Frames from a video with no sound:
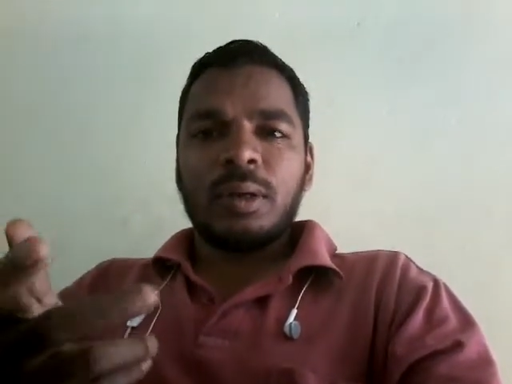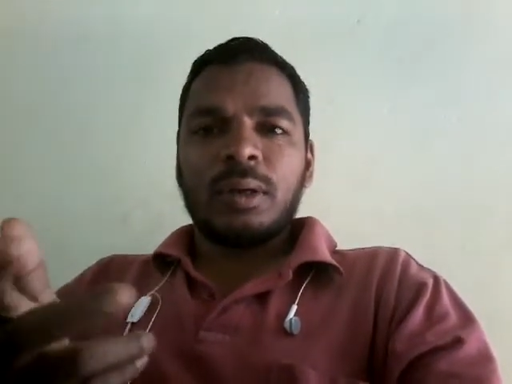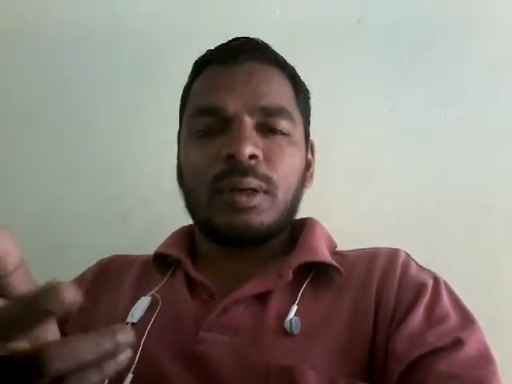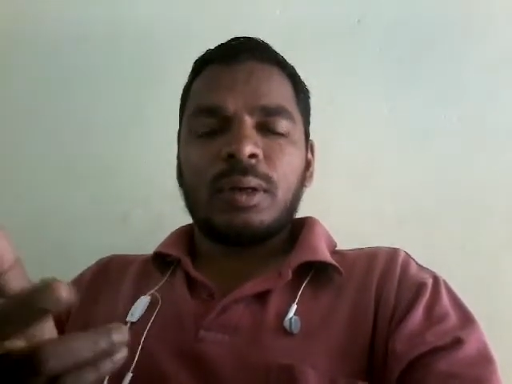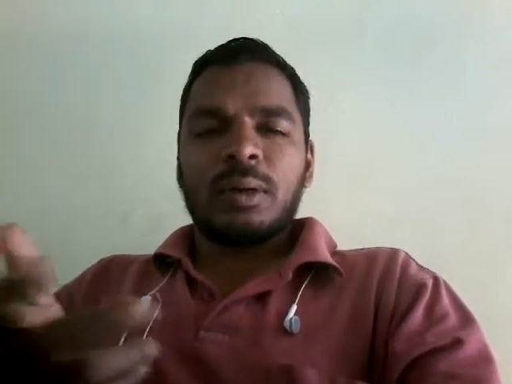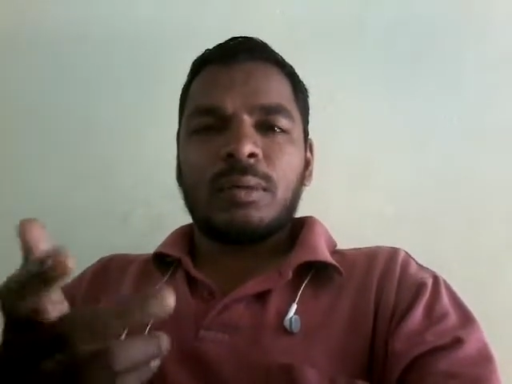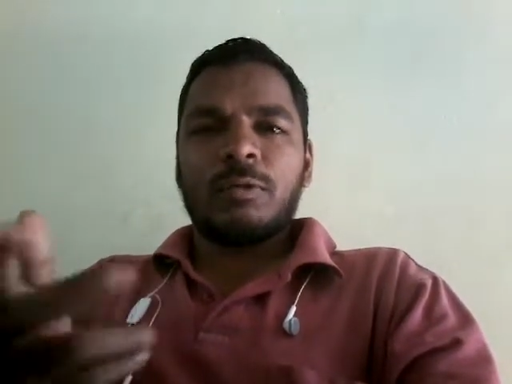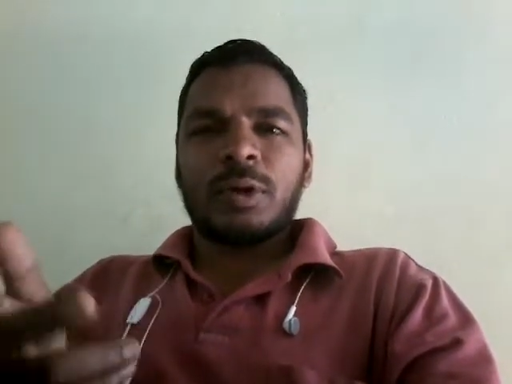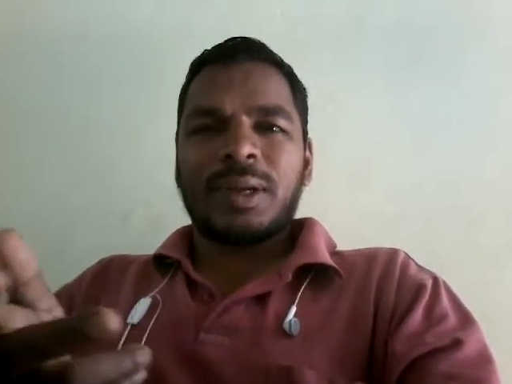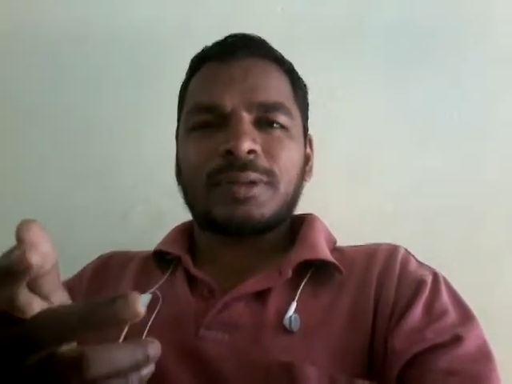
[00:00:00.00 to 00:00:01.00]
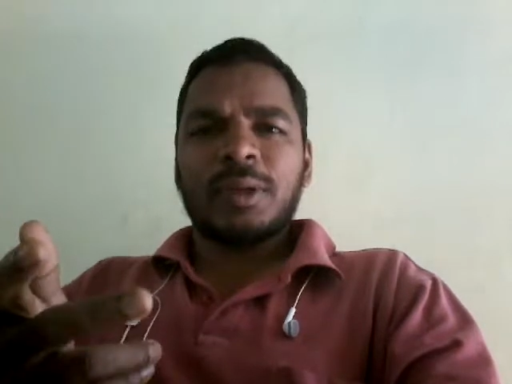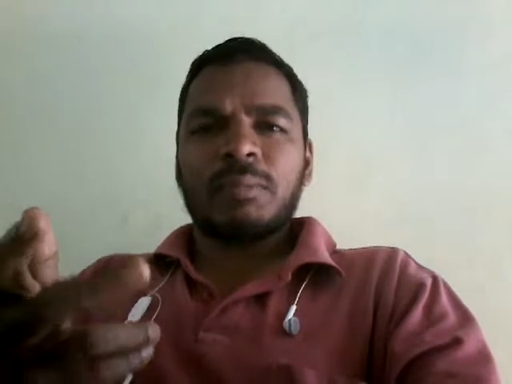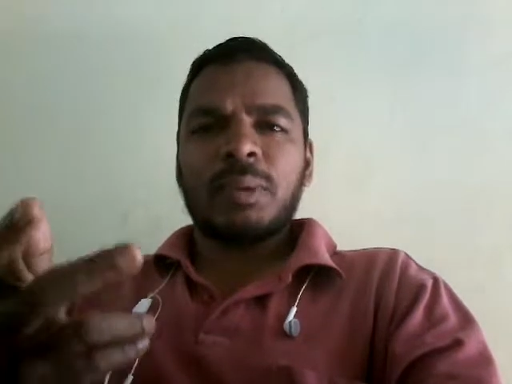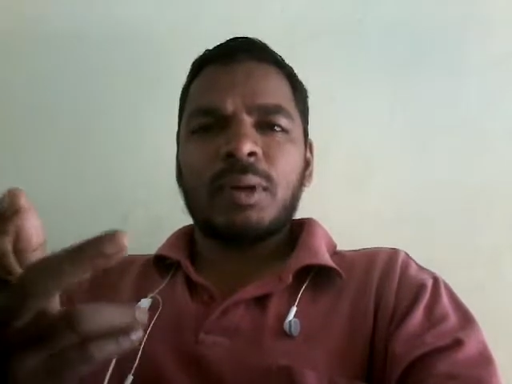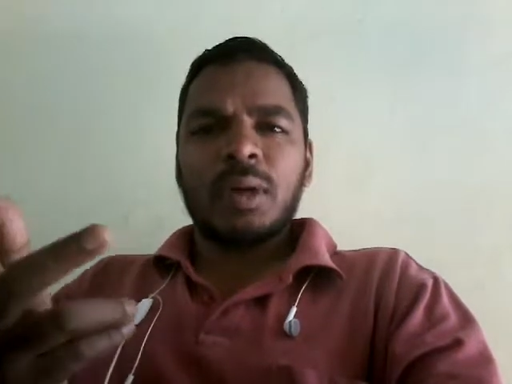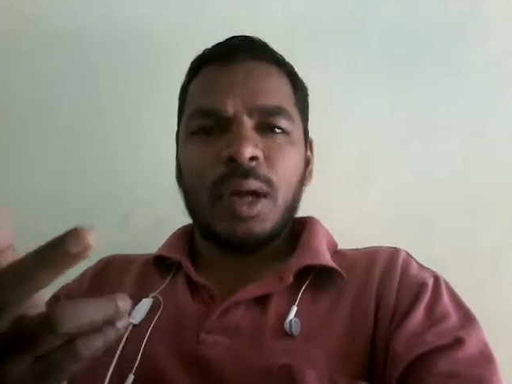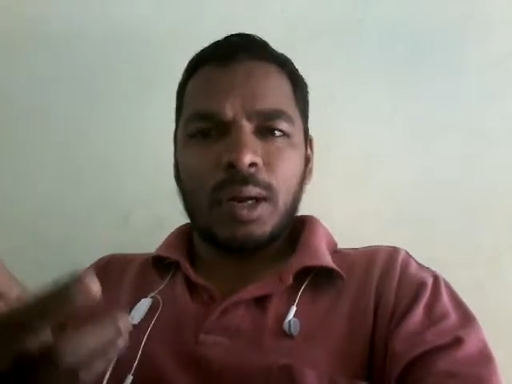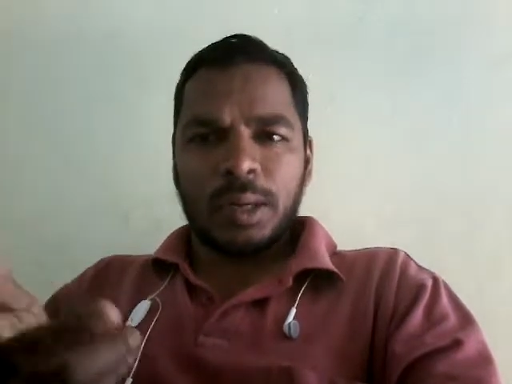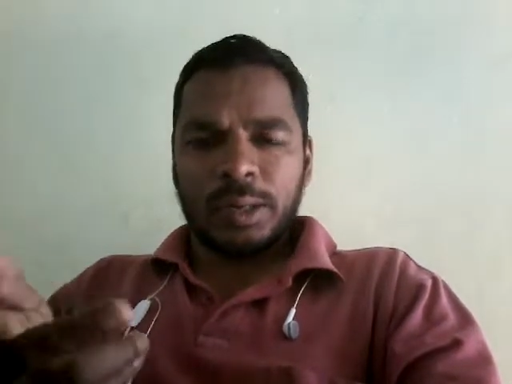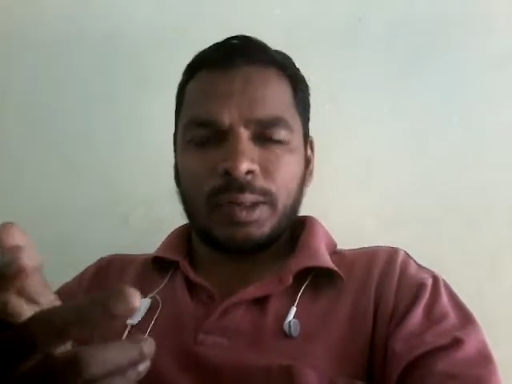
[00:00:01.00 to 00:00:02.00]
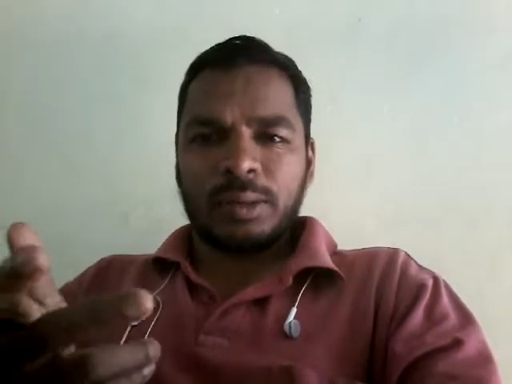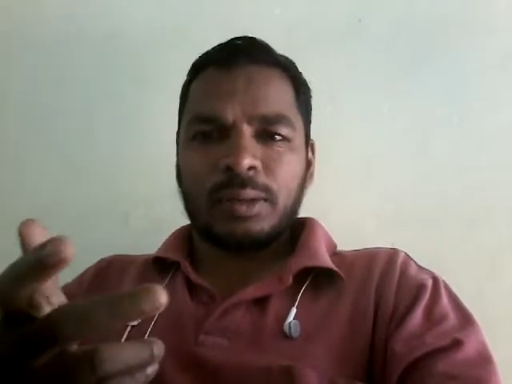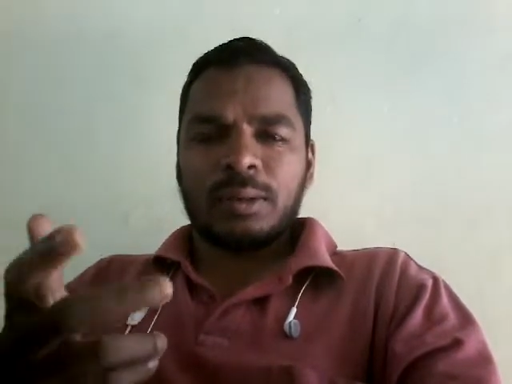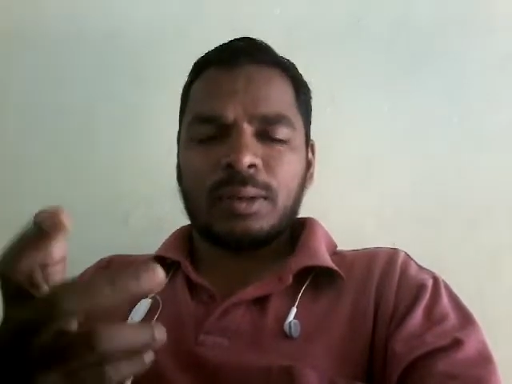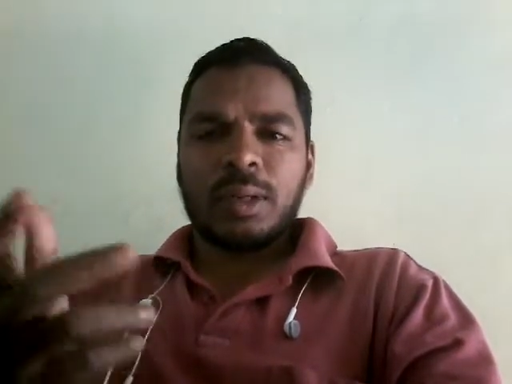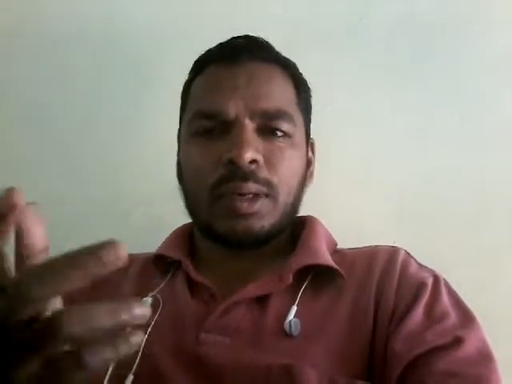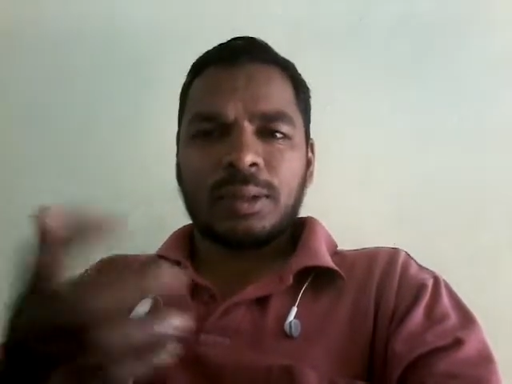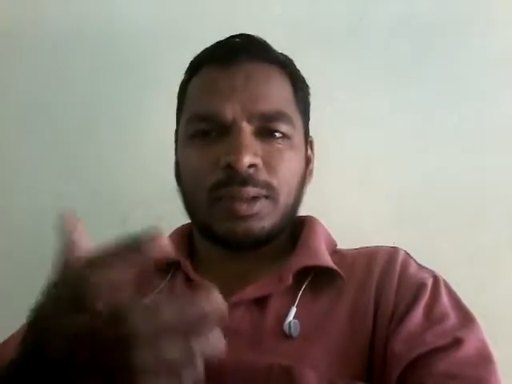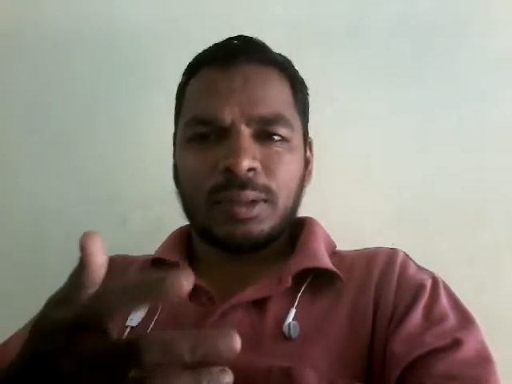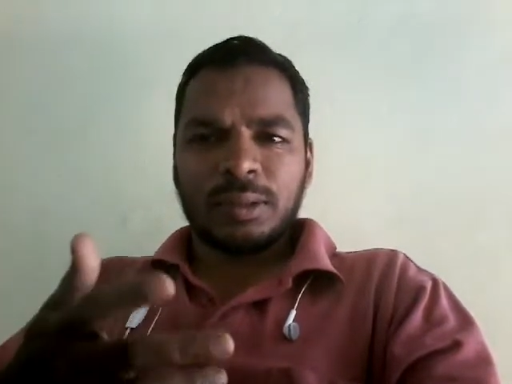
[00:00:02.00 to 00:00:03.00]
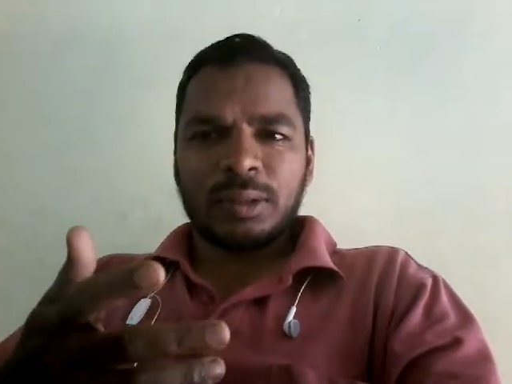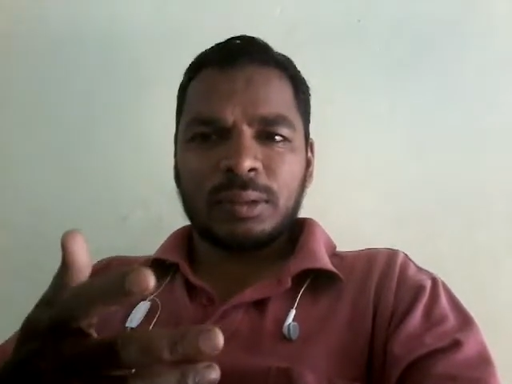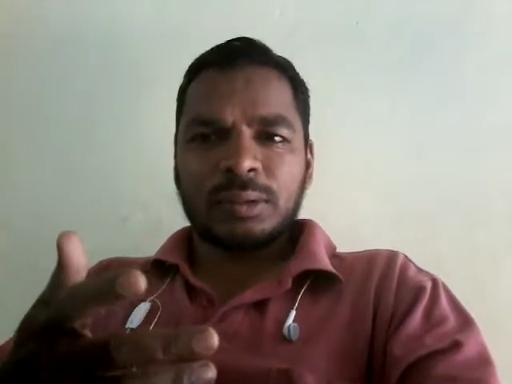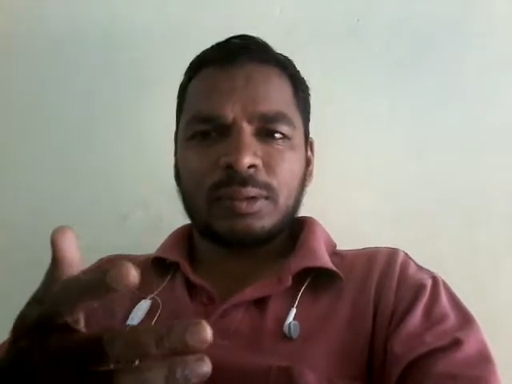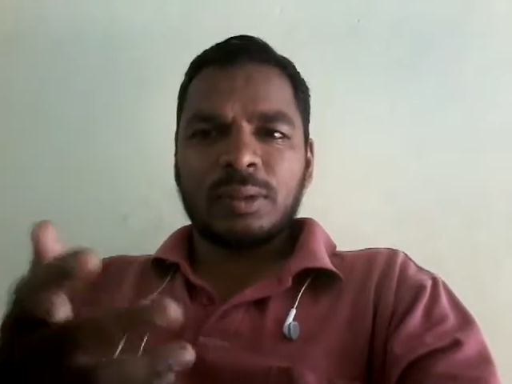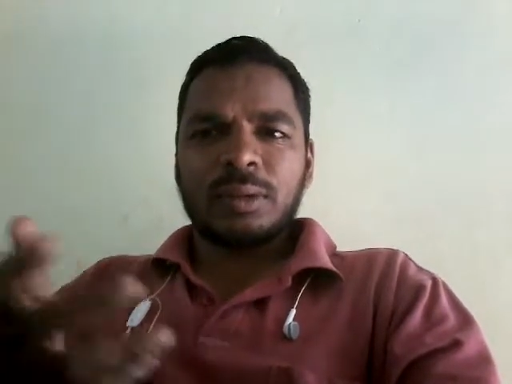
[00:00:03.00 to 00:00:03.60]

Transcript: for example, gardening and other things.